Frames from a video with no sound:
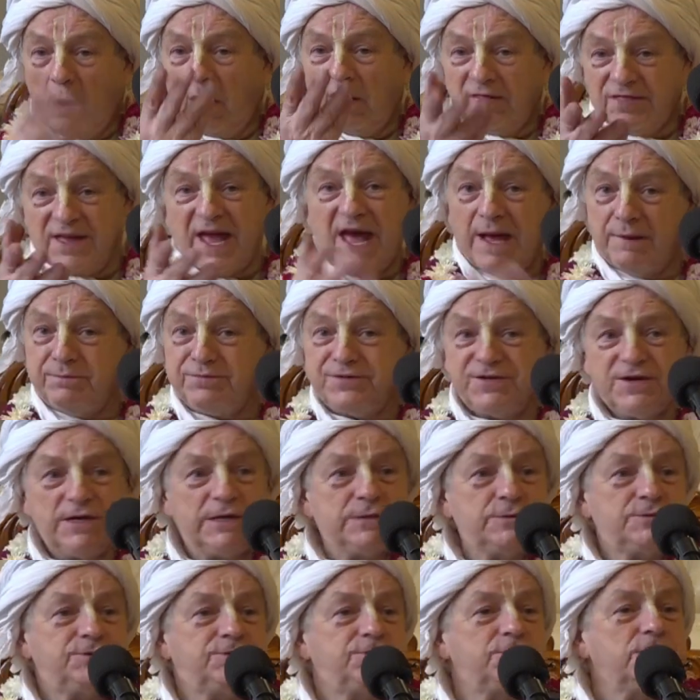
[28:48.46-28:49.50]
are the
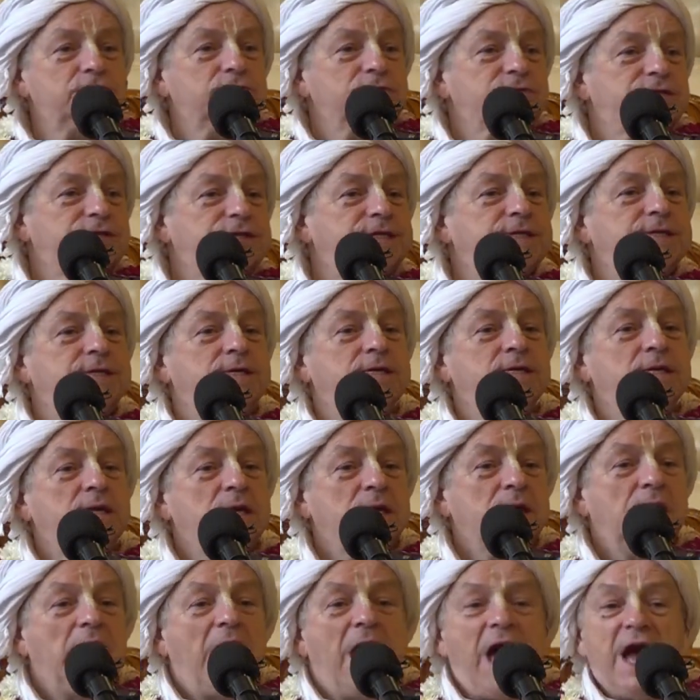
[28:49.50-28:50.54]
absolute truth?
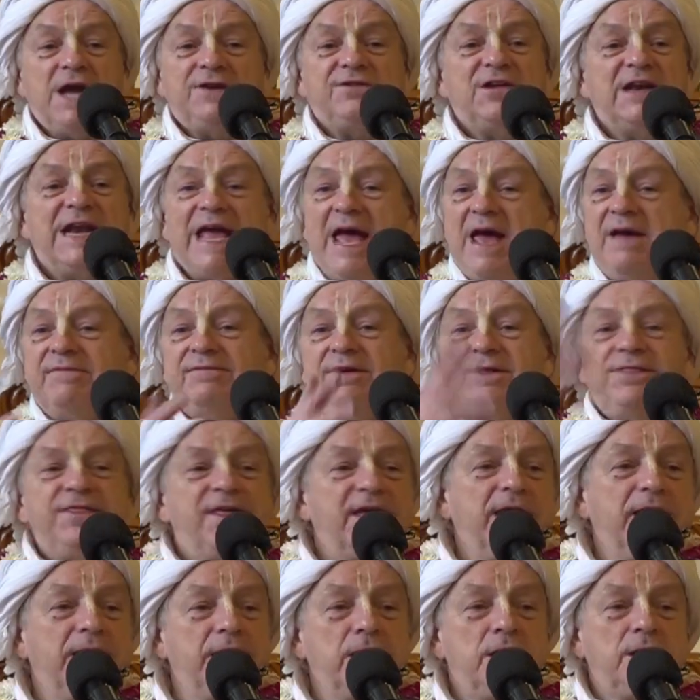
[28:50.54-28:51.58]
Actually
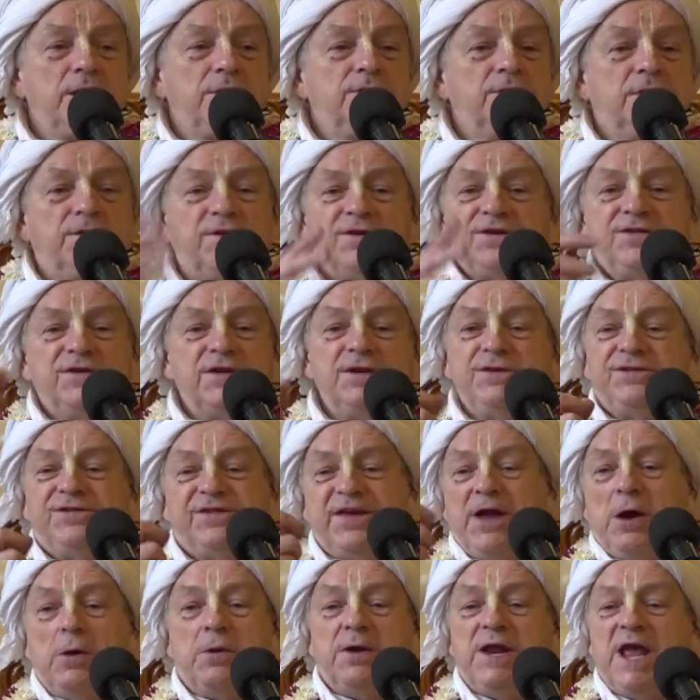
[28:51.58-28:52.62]
everything, Krishna is
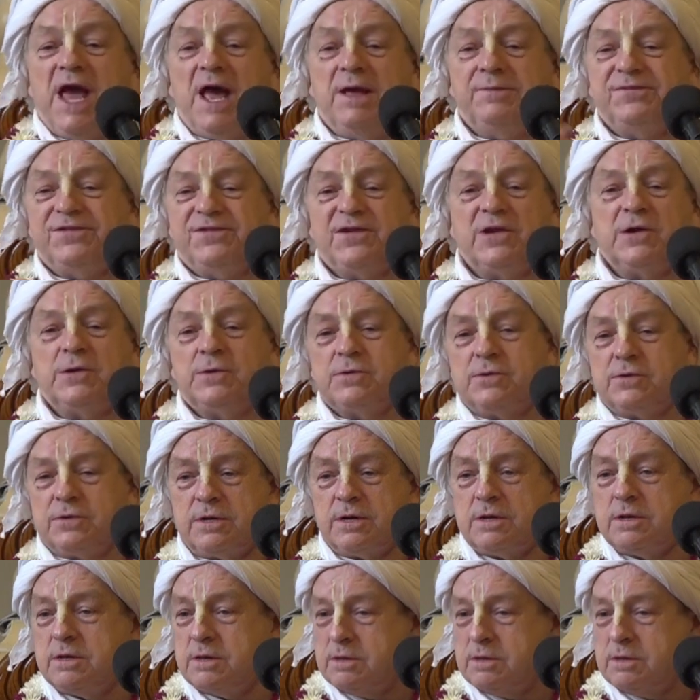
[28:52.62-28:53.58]
the only absolute.